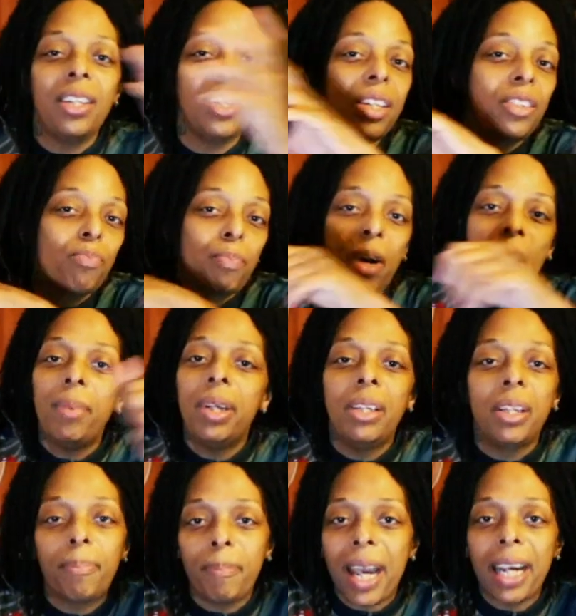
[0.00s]
You can probably
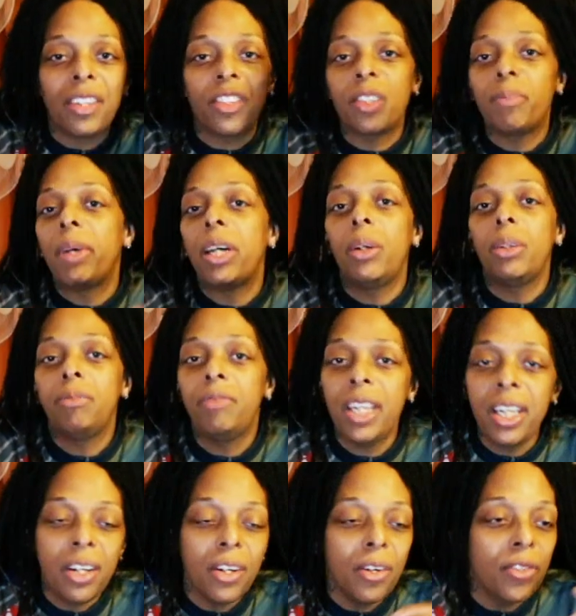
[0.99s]
look back at some of my old
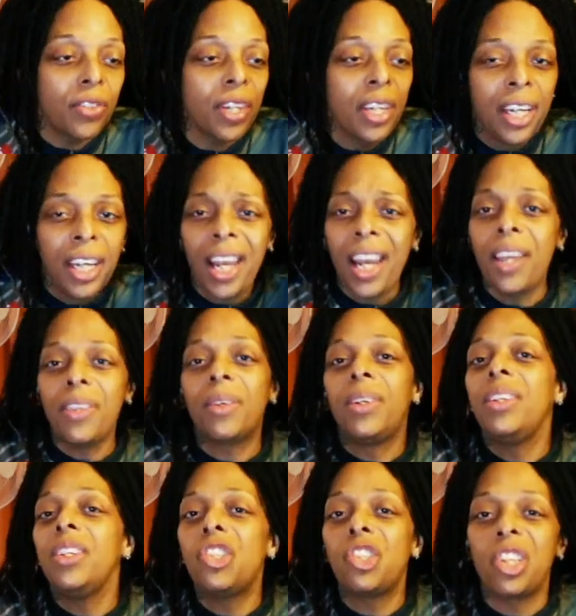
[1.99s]
videos, either
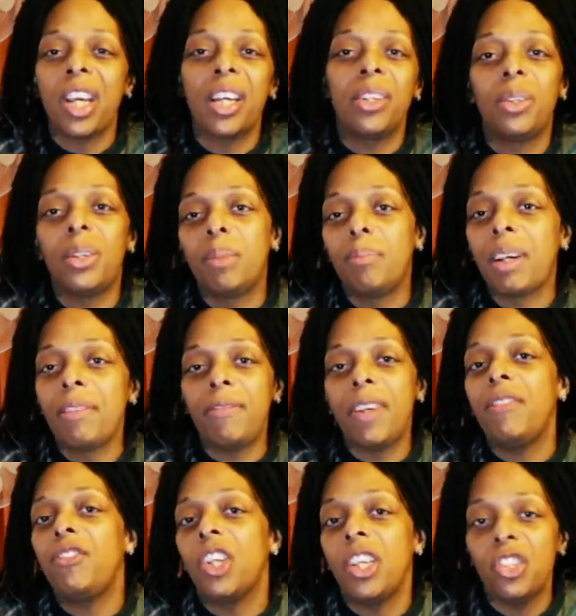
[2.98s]
on this channel or my
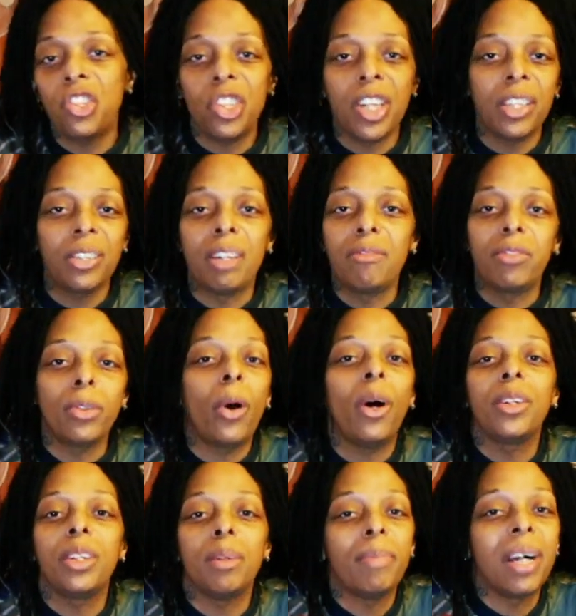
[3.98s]
Faith Chase channel. I
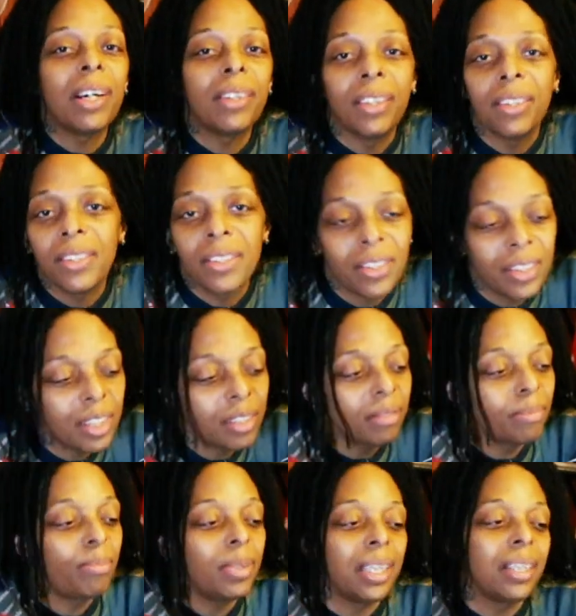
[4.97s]
vlogged about it and
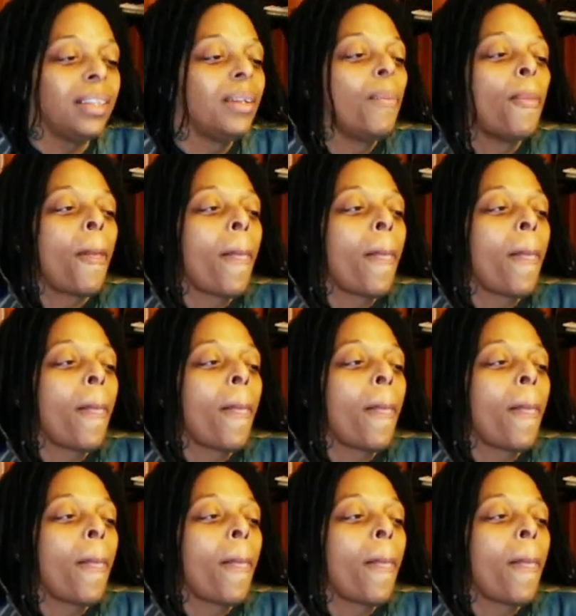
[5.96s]
stuff. But,